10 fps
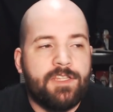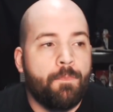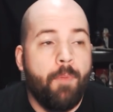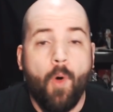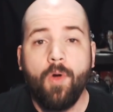
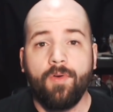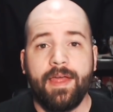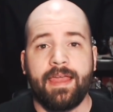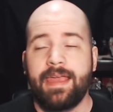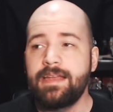
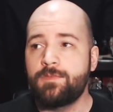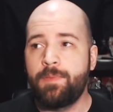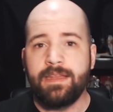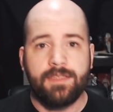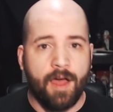boring. It's
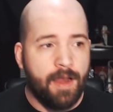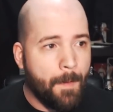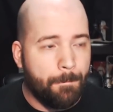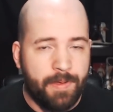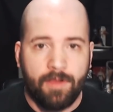been done a
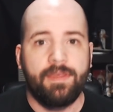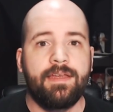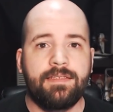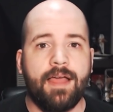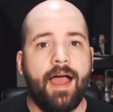
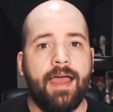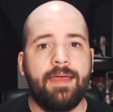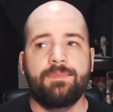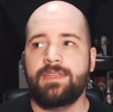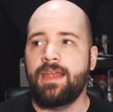billion
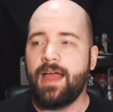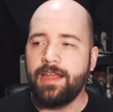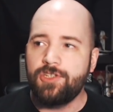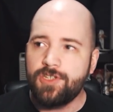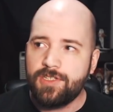times, and I
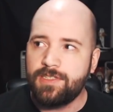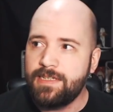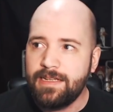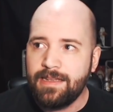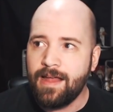just
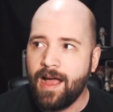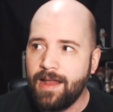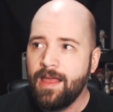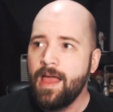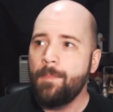did
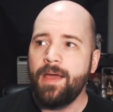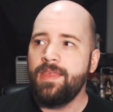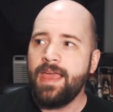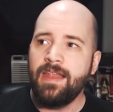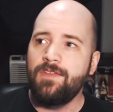not, by
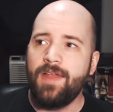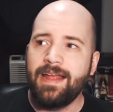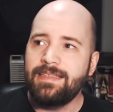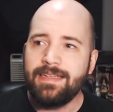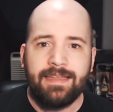the end of it, I
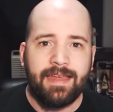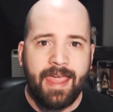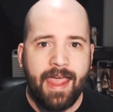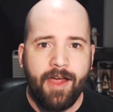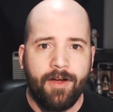didn't
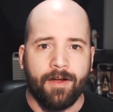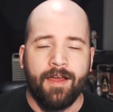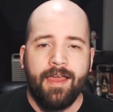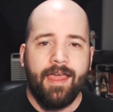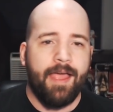care.
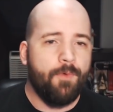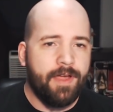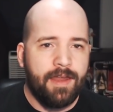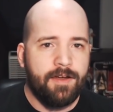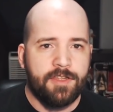And we'll
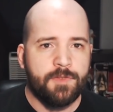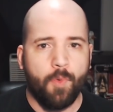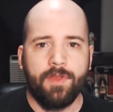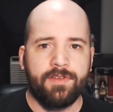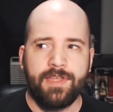get into the
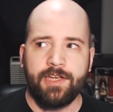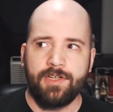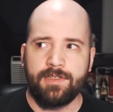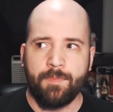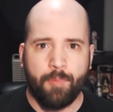spoiler section
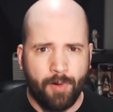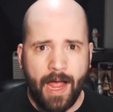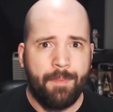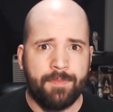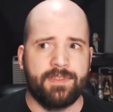and some
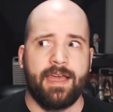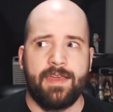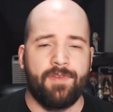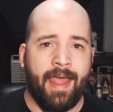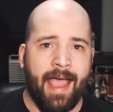problems I
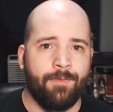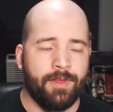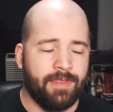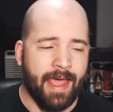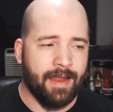even had
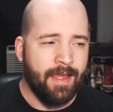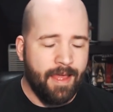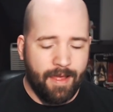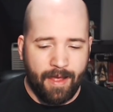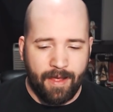with that.
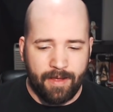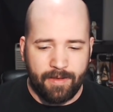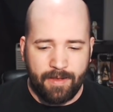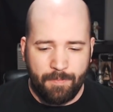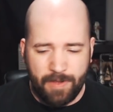
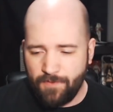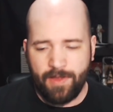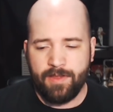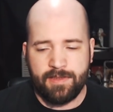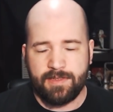But the
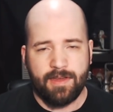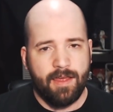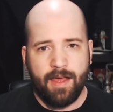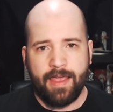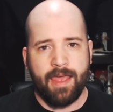villains,
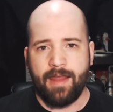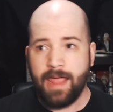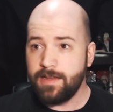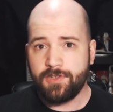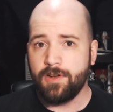again,
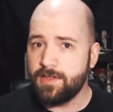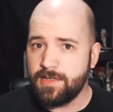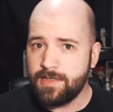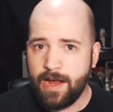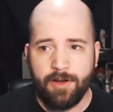Andy
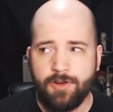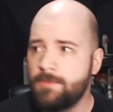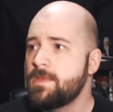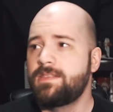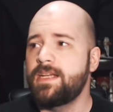Serkis'
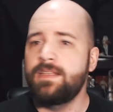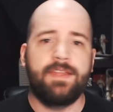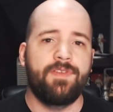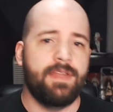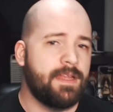character, didn't
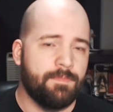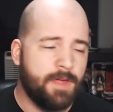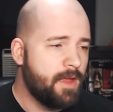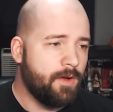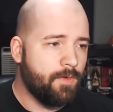even need him.
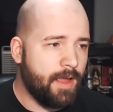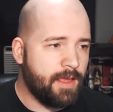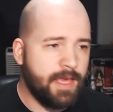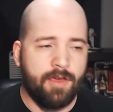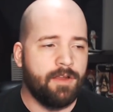
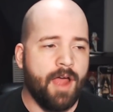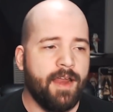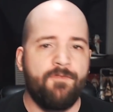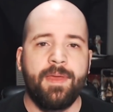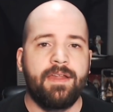He could not
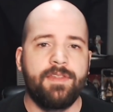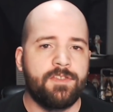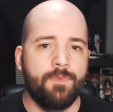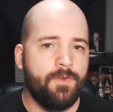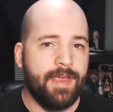have been in
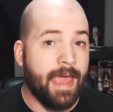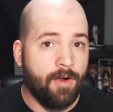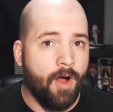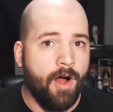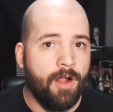this movie at
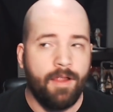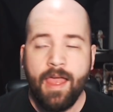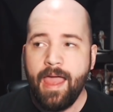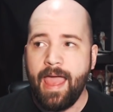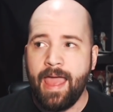all
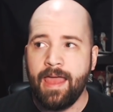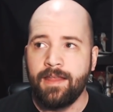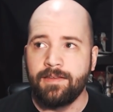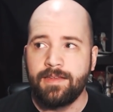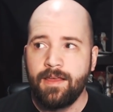
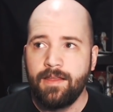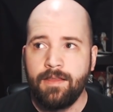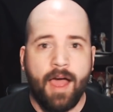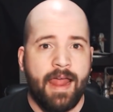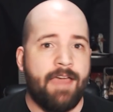and
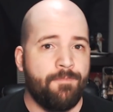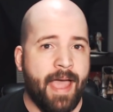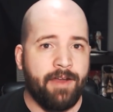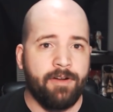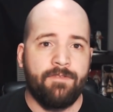not have
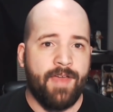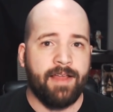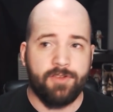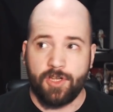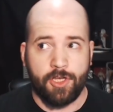mattered. In fact,
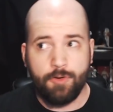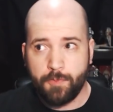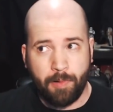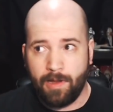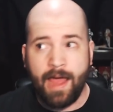there's a
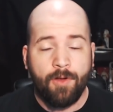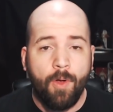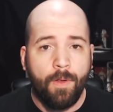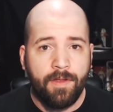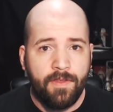huge plot
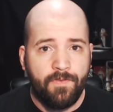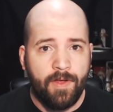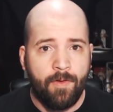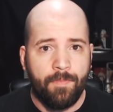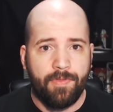hole in the
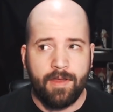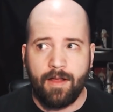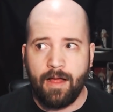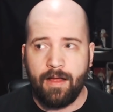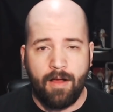film that
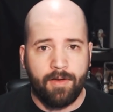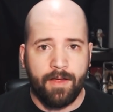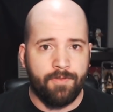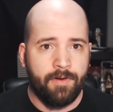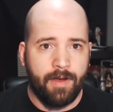I'll
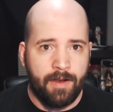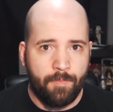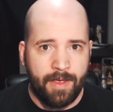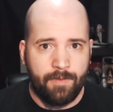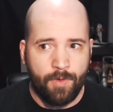cover in a
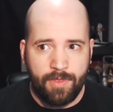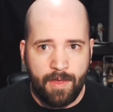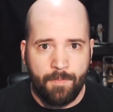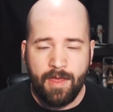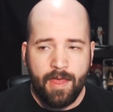bit with
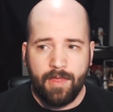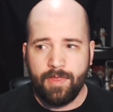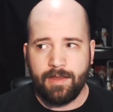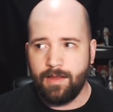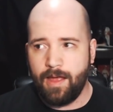him
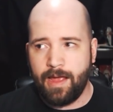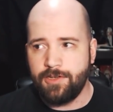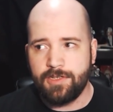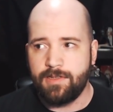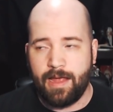that I
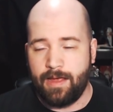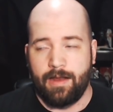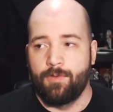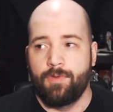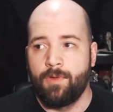
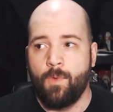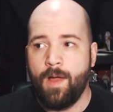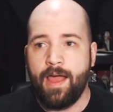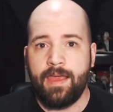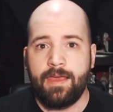don't know
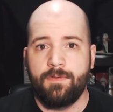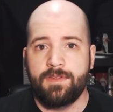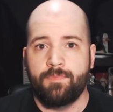why